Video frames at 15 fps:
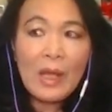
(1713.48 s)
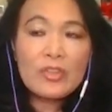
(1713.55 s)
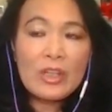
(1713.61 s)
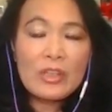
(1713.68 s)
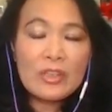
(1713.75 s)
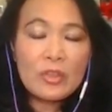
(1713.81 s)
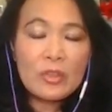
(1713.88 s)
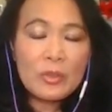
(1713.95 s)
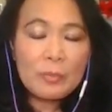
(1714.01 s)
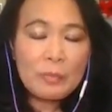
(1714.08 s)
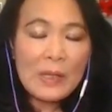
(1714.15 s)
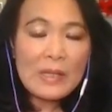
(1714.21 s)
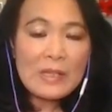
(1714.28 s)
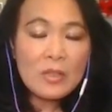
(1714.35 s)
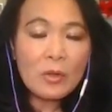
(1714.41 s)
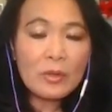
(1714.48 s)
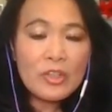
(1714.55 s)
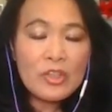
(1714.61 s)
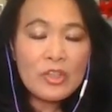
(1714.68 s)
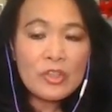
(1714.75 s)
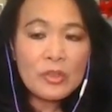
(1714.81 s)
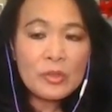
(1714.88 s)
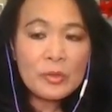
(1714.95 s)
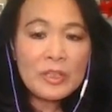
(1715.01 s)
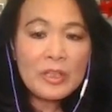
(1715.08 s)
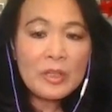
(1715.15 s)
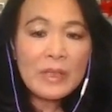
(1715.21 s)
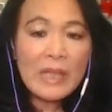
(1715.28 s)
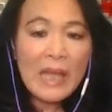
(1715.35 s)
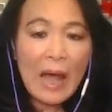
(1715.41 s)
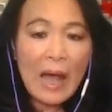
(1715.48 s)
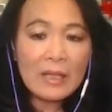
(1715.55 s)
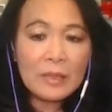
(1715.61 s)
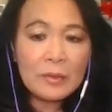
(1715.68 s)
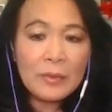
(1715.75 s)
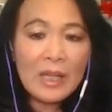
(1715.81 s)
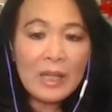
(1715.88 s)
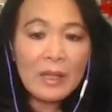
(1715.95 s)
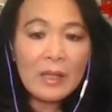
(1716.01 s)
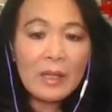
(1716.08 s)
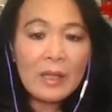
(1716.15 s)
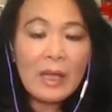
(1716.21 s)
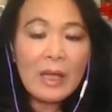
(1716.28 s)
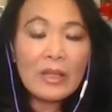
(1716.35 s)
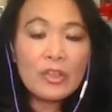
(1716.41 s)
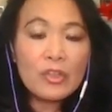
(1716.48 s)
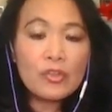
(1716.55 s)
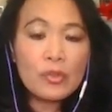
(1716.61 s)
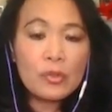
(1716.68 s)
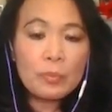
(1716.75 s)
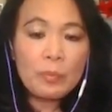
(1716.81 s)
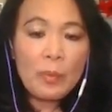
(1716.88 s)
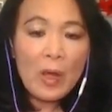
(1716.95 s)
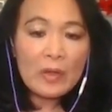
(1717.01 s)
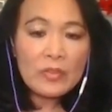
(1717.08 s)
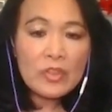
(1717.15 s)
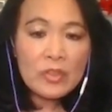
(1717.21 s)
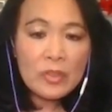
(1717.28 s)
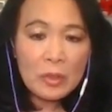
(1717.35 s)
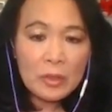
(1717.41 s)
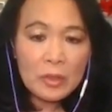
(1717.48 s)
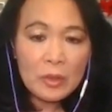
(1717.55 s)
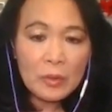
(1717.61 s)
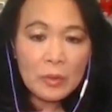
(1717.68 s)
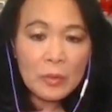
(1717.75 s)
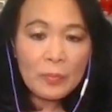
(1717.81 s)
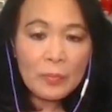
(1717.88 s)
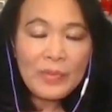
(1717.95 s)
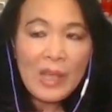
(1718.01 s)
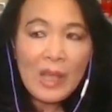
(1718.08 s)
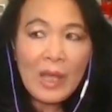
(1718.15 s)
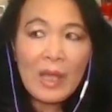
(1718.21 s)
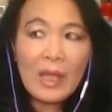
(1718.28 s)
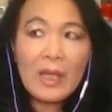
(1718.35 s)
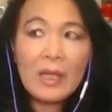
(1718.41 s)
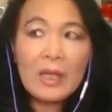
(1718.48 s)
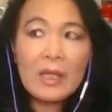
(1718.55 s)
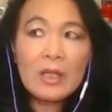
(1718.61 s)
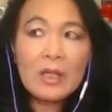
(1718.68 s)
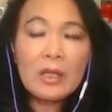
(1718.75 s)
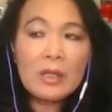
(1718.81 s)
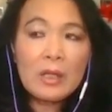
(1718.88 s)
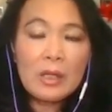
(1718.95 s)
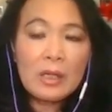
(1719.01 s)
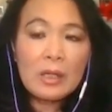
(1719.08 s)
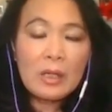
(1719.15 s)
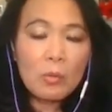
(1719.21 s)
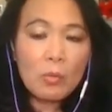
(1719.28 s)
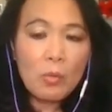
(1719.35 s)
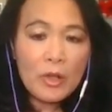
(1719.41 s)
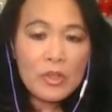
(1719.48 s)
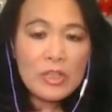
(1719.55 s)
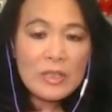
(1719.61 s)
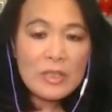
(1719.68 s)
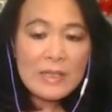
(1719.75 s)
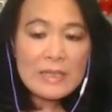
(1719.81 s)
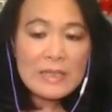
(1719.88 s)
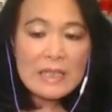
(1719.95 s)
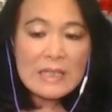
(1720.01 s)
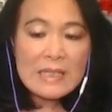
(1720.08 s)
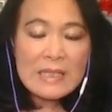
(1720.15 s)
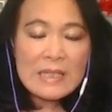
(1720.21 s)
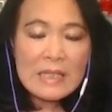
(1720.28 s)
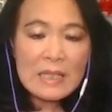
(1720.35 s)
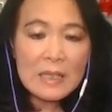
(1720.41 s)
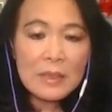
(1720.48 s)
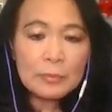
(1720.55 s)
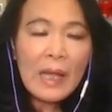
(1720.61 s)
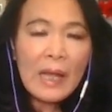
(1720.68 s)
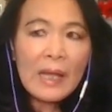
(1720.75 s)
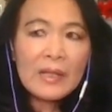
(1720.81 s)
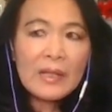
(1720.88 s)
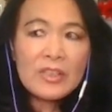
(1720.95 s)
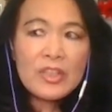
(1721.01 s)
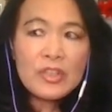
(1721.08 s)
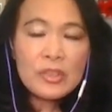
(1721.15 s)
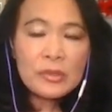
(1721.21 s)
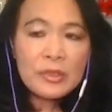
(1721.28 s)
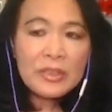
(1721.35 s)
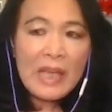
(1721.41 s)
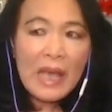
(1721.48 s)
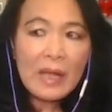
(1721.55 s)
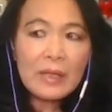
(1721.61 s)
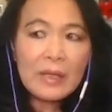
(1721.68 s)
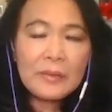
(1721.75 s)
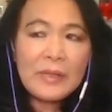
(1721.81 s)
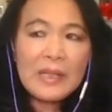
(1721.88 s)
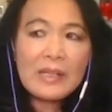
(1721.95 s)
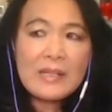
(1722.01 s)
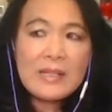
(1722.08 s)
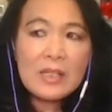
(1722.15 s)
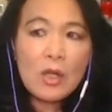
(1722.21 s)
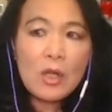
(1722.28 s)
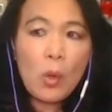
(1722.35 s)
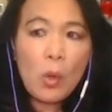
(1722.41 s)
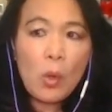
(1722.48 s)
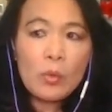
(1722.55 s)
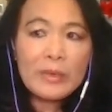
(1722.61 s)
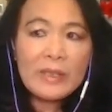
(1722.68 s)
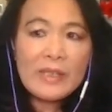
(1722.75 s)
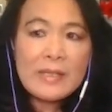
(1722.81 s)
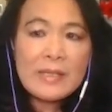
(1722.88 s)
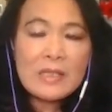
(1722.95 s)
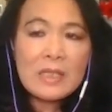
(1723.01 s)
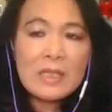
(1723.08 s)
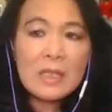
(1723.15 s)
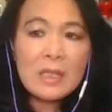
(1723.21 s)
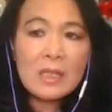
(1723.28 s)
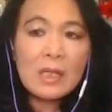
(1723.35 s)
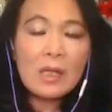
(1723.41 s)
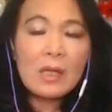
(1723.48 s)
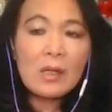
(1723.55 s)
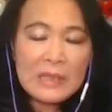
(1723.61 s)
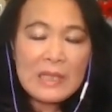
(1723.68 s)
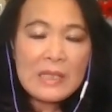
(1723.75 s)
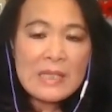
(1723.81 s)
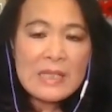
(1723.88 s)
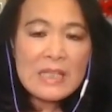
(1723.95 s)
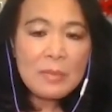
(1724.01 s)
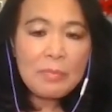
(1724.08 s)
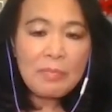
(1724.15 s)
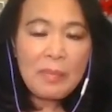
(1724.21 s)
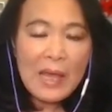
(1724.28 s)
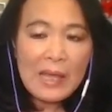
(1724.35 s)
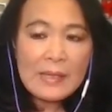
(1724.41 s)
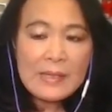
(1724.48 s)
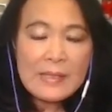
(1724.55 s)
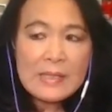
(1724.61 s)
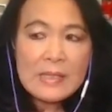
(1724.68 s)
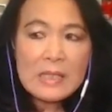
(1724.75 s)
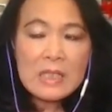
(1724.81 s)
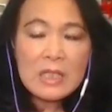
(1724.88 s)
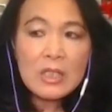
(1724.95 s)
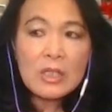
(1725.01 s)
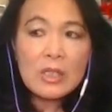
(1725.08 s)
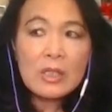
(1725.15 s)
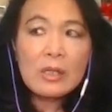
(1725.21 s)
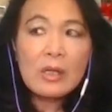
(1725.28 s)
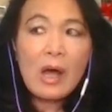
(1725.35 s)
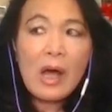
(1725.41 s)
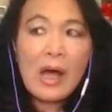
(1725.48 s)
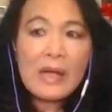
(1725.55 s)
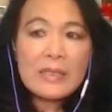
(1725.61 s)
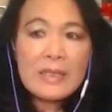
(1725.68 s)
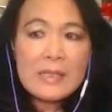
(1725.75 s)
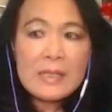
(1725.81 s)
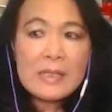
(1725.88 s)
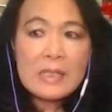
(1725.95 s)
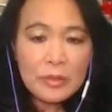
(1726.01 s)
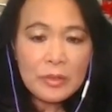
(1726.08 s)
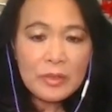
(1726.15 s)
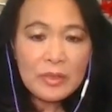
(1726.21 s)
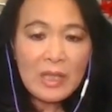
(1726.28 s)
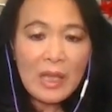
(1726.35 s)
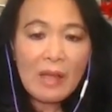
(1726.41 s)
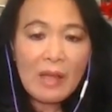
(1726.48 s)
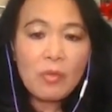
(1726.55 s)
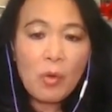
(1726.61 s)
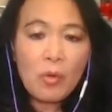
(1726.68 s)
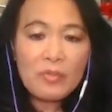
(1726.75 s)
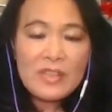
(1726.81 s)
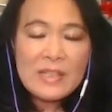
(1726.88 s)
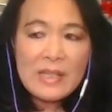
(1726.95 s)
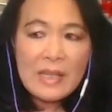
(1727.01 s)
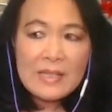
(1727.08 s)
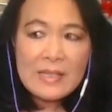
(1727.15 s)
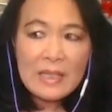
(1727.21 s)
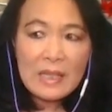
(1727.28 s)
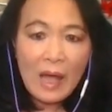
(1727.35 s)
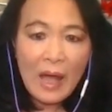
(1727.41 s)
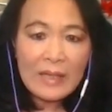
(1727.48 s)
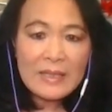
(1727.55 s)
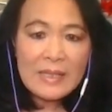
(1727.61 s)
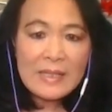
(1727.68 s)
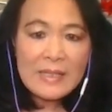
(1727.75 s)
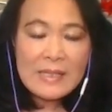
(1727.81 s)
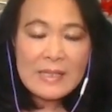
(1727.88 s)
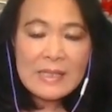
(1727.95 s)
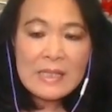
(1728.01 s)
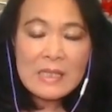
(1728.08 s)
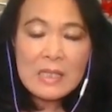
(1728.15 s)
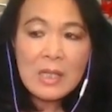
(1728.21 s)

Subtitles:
in a place called a Studio Gallery at the DuPont Circle in Washington, D.C. And the Studio Gallery is the oldest DC based artists. They have over 60 artists,